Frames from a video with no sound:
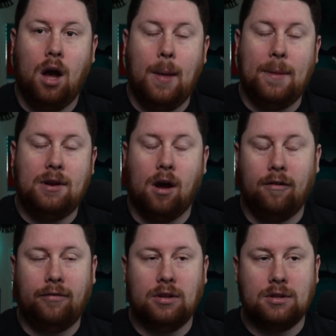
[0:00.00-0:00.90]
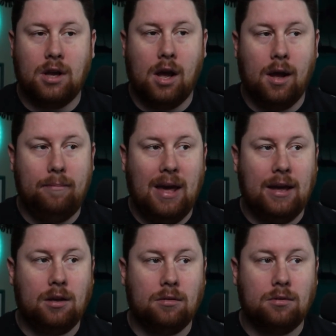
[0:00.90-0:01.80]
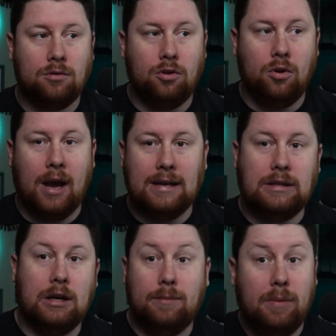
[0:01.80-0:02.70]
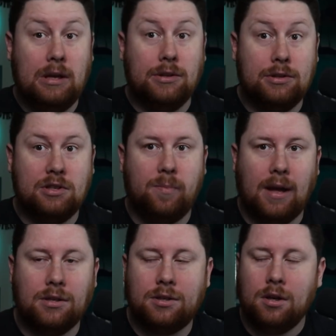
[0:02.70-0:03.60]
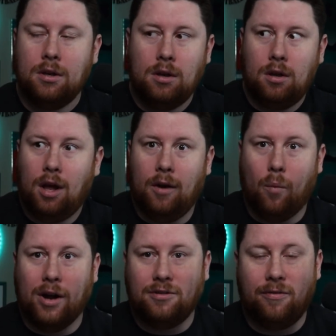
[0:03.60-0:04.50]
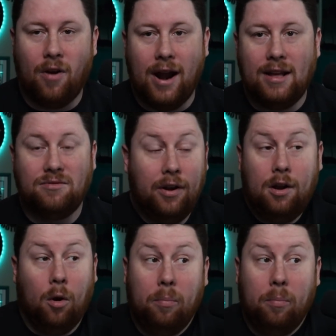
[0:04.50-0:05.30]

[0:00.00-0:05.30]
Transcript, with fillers: on the Dolphins uh, pick so you guys can be in suspense and watch Friday's video.